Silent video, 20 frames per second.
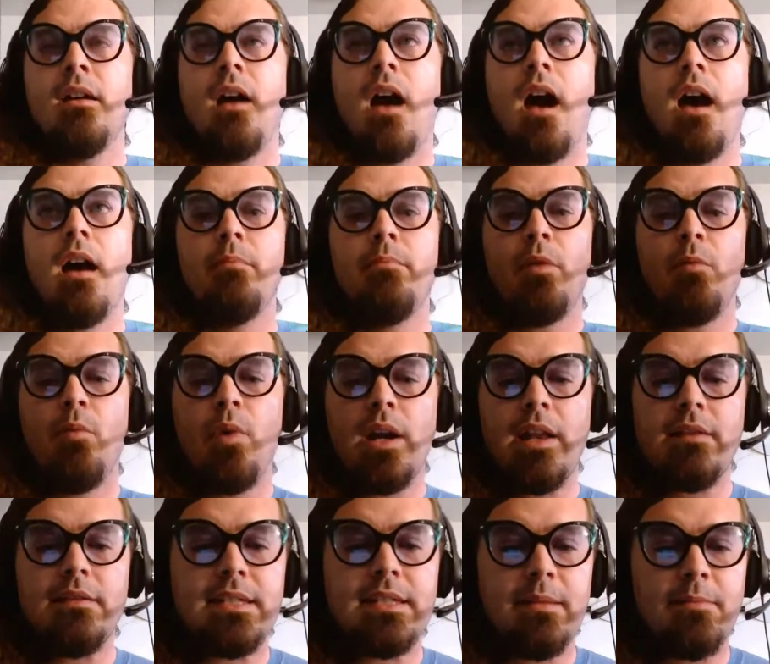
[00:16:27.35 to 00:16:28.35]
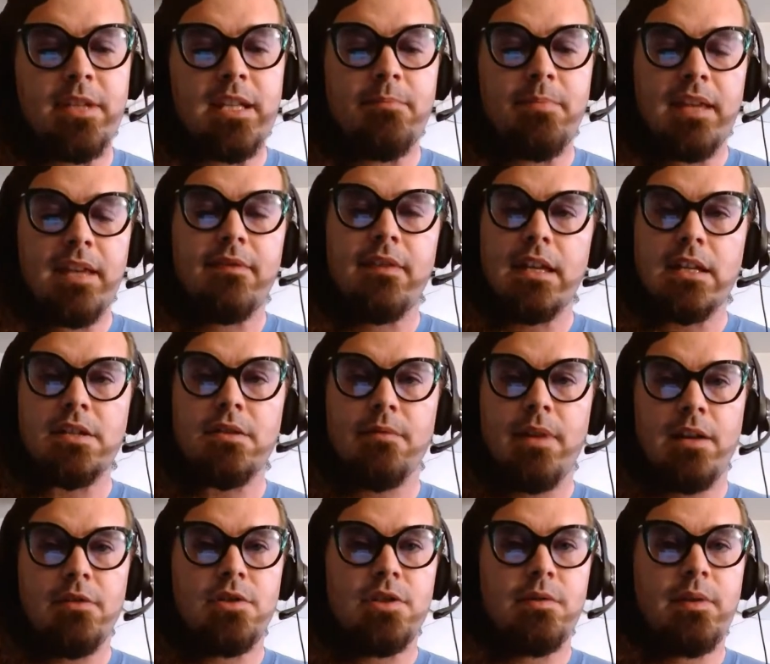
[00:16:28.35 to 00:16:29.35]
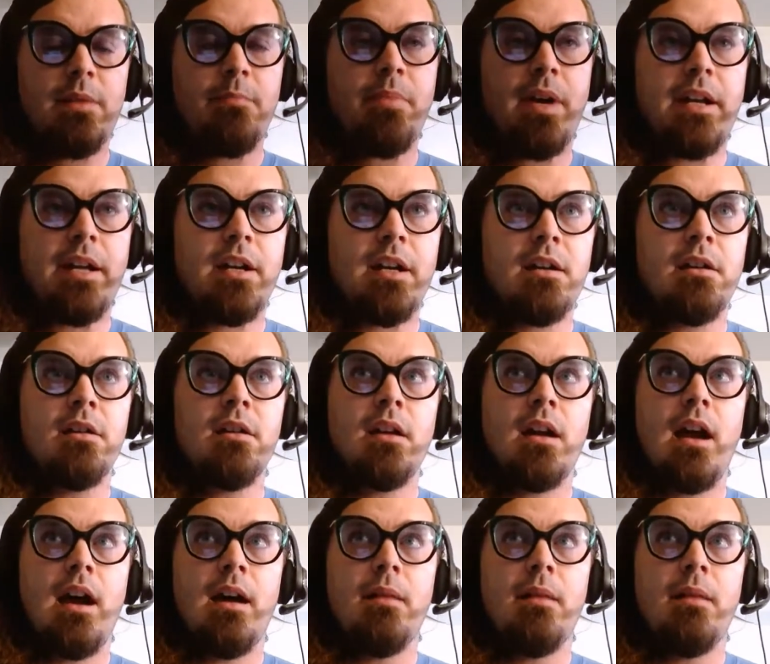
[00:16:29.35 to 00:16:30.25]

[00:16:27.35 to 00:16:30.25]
but some of the big things around doing better